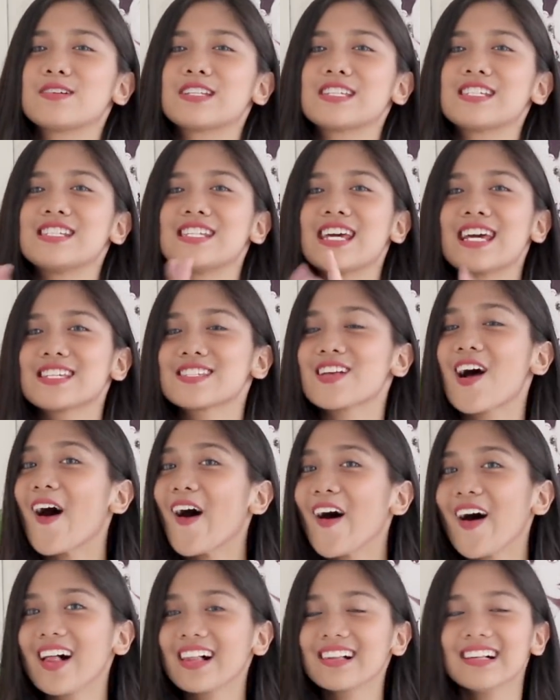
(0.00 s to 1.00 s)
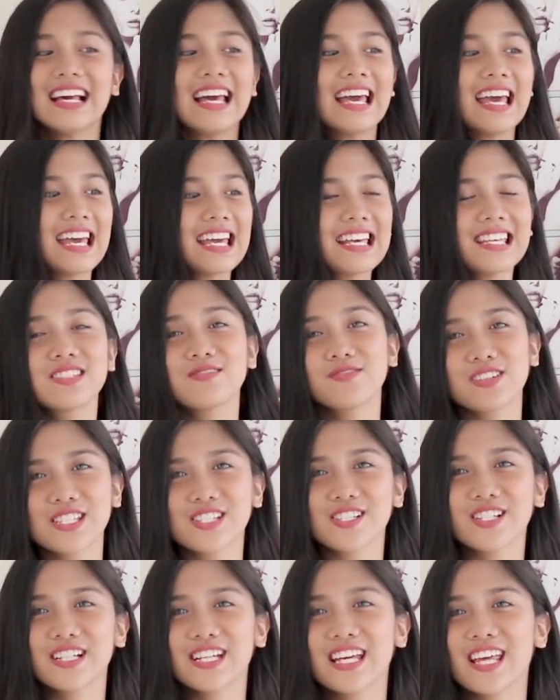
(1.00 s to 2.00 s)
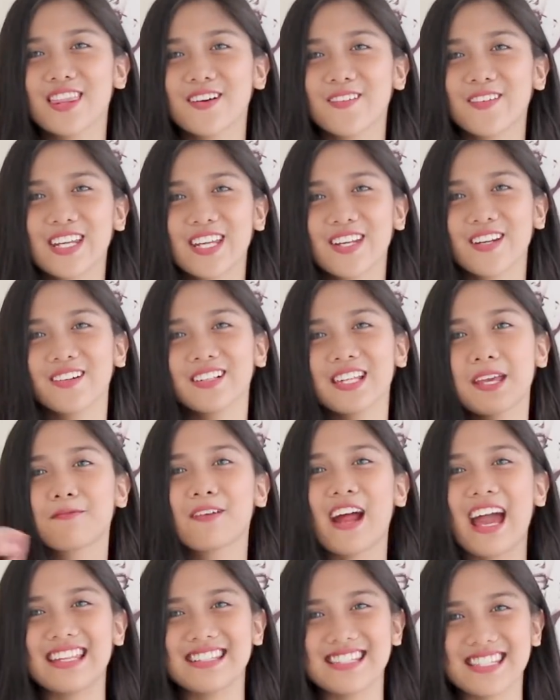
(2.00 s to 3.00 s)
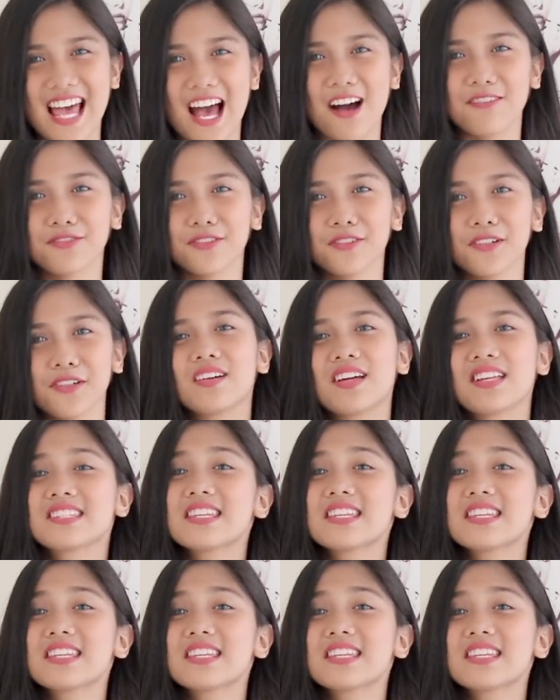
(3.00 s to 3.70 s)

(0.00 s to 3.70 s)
But today's haul is featuring the one and only brand ZAFUL.